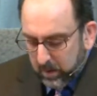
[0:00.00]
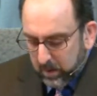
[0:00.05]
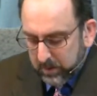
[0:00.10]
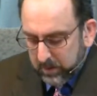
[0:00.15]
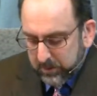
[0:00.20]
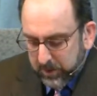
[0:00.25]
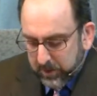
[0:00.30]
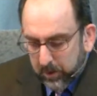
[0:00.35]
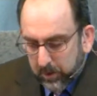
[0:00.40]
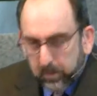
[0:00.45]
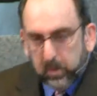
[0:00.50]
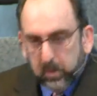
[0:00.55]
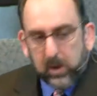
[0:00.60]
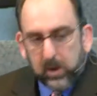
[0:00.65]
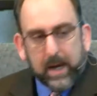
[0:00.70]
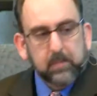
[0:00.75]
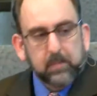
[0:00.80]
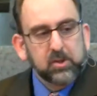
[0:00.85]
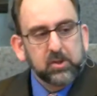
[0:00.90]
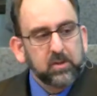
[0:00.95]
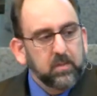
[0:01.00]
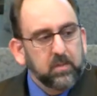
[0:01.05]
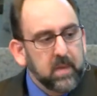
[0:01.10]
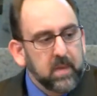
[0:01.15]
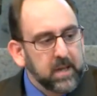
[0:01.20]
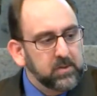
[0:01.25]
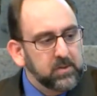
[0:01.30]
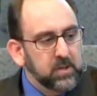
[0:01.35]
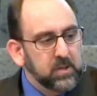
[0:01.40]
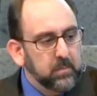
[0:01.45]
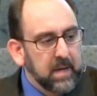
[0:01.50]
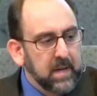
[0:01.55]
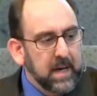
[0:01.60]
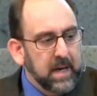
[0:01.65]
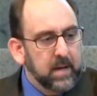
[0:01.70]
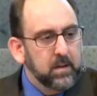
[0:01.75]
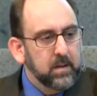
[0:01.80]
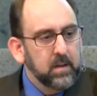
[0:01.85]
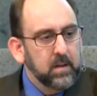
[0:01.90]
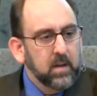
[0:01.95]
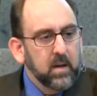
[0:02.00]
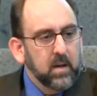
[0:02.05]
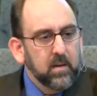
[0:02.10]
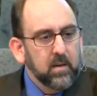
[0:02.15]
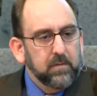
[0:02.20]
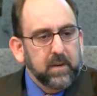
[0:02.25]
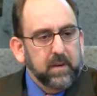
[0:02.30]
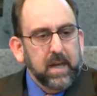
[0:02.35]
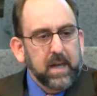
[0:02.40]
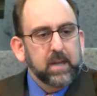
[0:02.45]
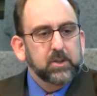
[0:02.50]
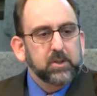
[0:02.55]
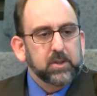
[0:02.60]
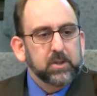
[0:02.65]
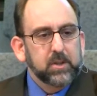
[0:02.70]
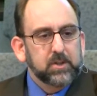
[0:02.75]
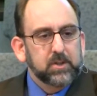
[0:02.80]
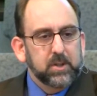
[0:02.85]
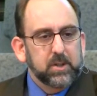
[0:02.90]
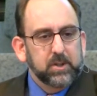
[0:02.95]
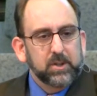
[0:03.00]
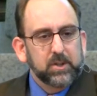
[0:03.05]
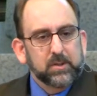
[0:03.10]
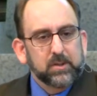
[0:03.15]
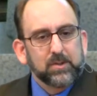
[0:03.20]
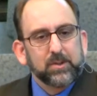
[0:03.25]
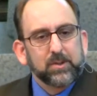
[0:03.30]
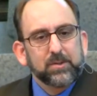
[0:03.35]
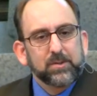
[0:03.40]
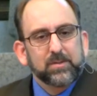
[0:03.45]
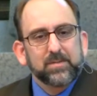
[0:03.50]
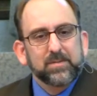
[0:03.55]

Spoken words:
So perhaps you've made some bad financial decisions.